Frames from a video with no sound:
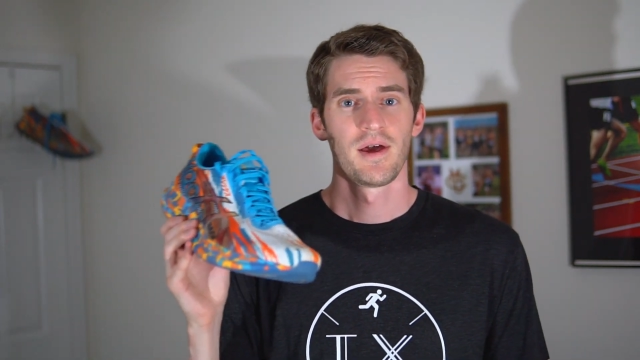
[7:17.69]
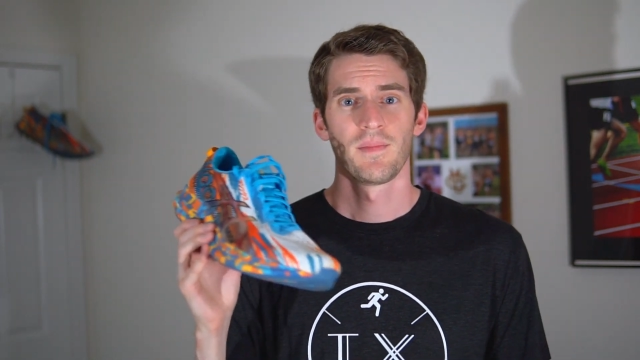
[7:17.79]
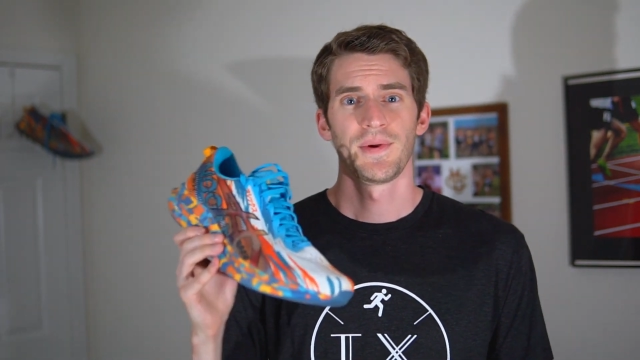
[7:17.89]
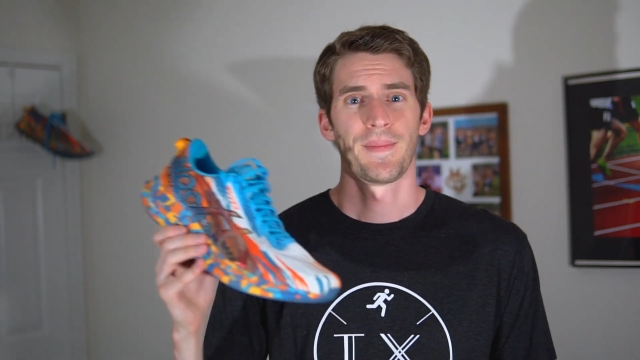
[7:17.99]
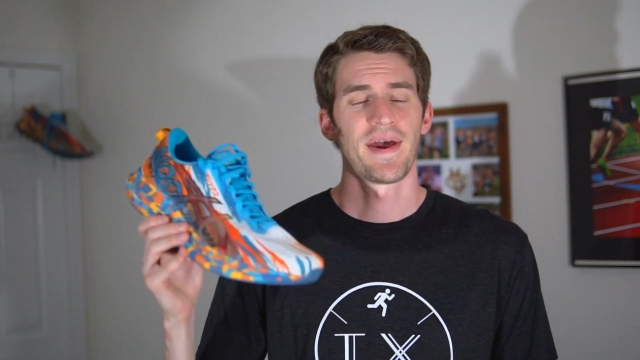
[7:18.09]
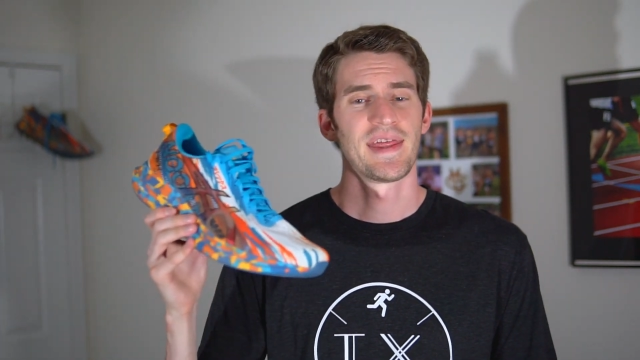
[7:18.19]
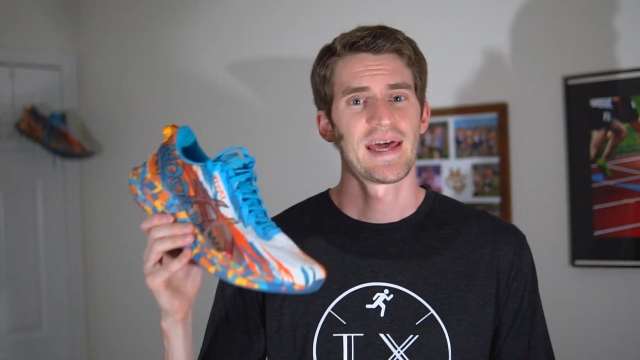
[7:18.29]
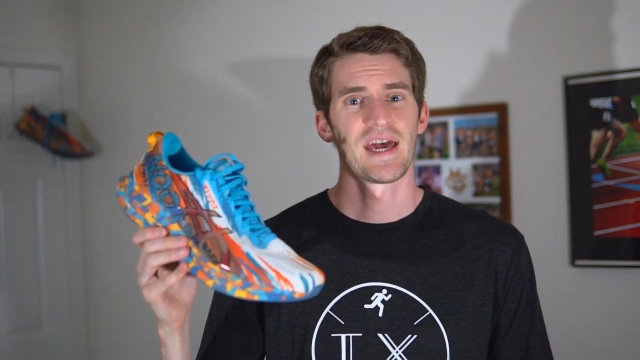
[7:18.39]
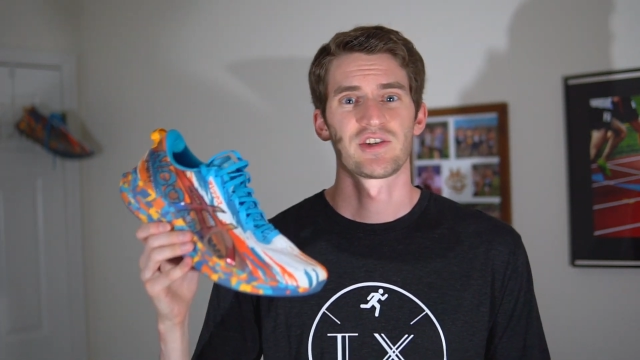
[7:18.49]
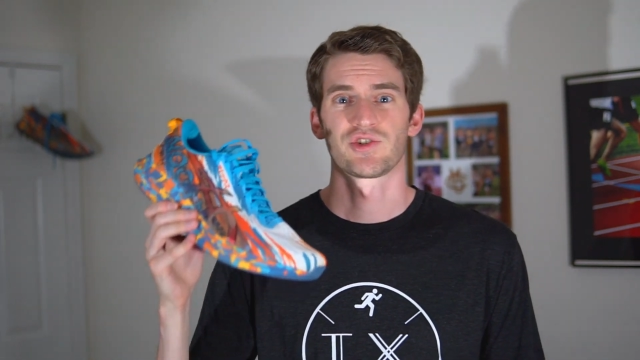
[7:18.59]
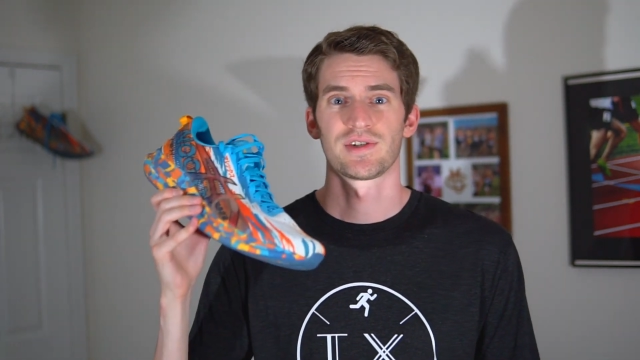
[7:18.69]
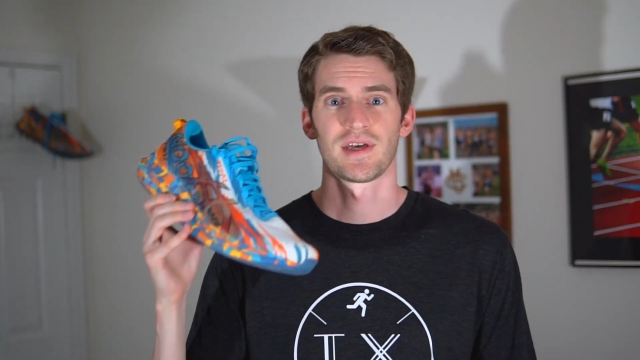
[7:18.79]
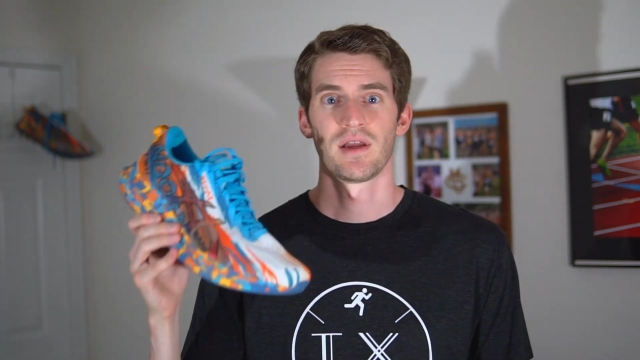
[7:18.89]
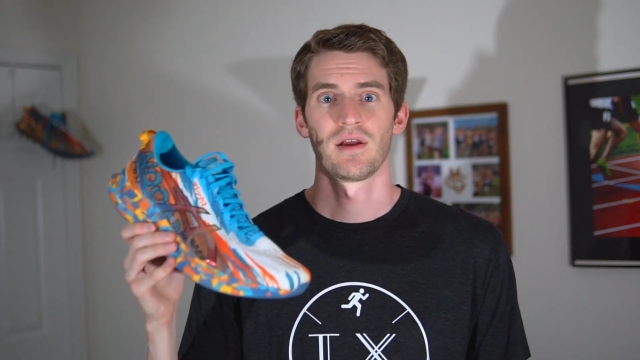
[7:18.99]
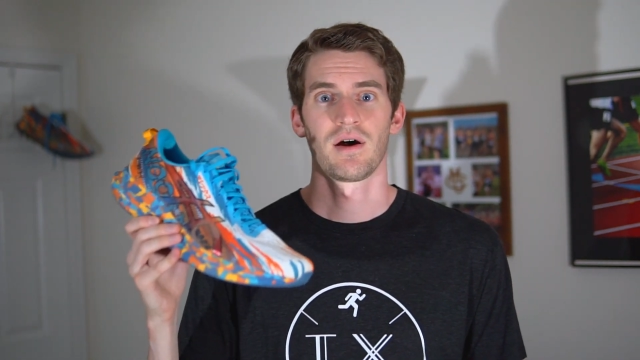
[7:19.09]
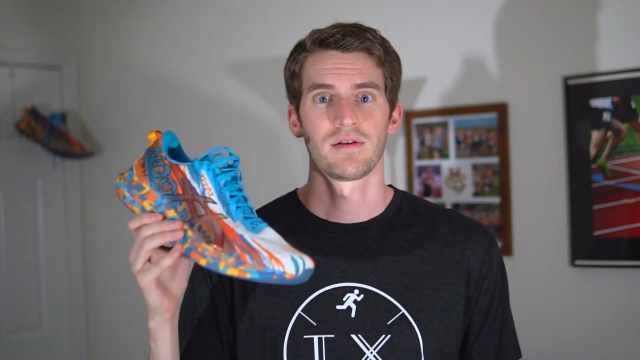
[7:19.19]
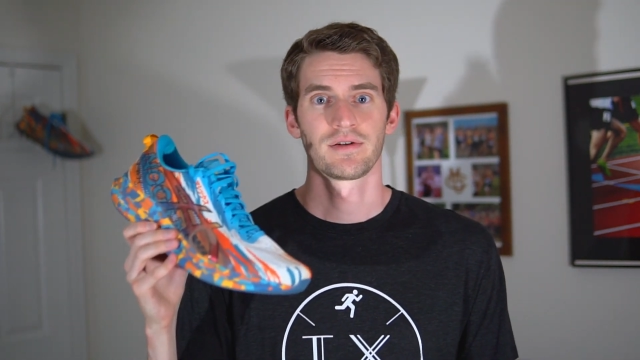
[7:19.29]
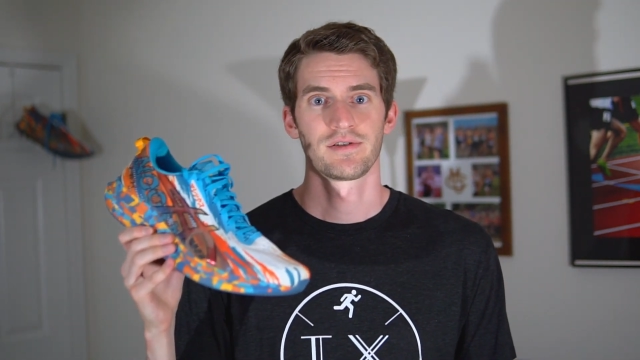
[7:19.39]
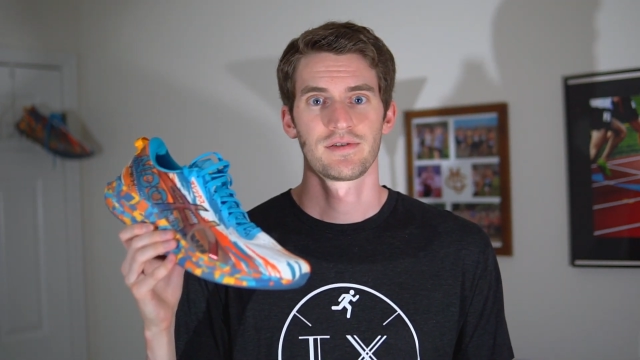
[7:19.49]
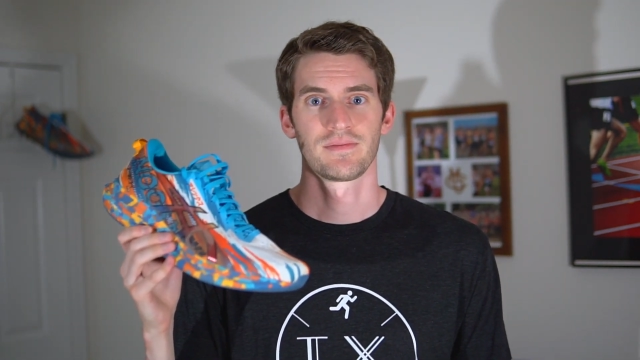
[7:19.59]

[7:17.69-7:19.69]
but you pay that extra $10.